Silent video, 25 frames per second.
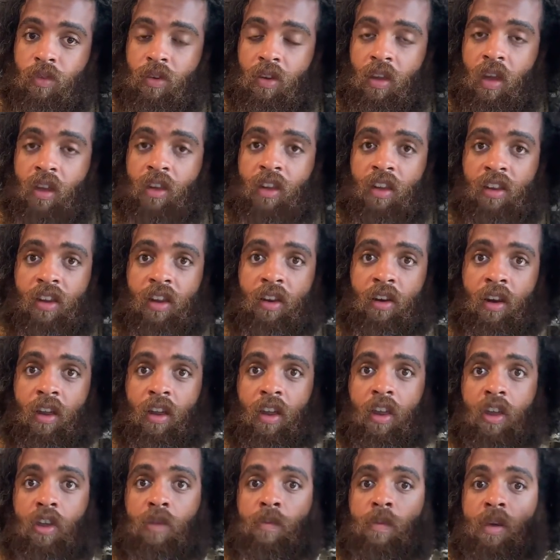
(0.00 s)
think that they're
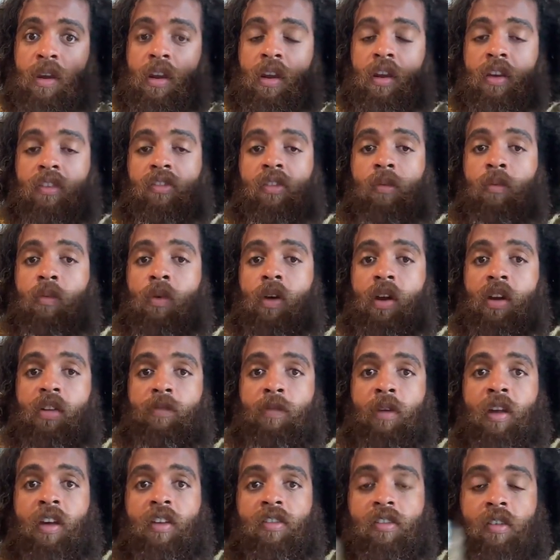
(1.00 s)
like human in some ways
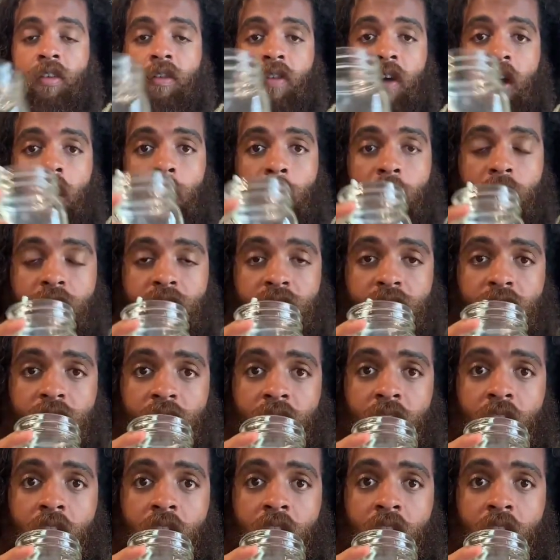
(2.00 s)
because of how much